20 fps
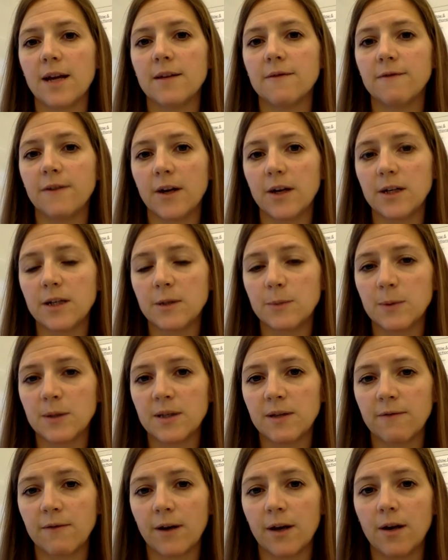a very
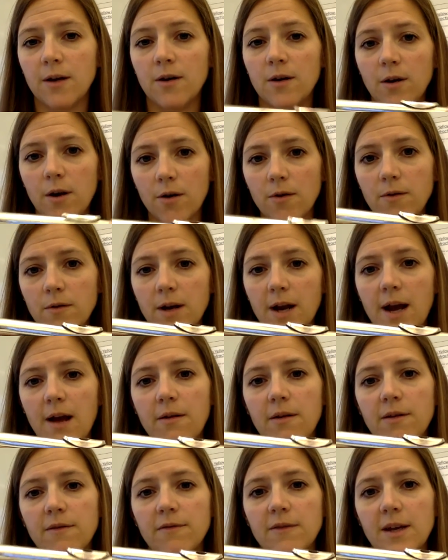specific note
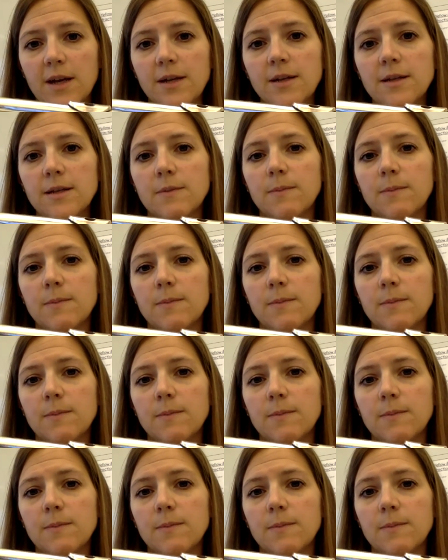out of this